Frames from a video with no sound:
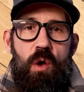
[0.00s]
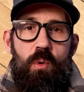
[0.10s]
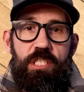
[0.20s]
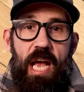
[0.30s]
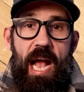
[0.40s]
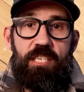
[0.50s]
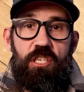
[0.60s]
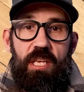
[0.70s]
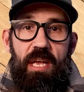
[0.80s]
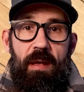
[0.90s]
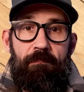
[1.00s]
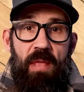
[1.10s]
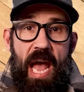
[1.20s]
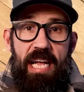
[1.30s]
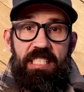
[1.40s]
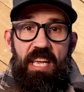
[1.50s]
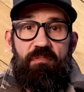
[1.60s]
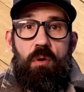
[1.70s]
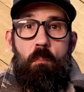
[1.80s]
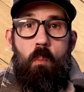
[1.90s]
which actually adds
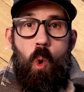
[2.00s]
even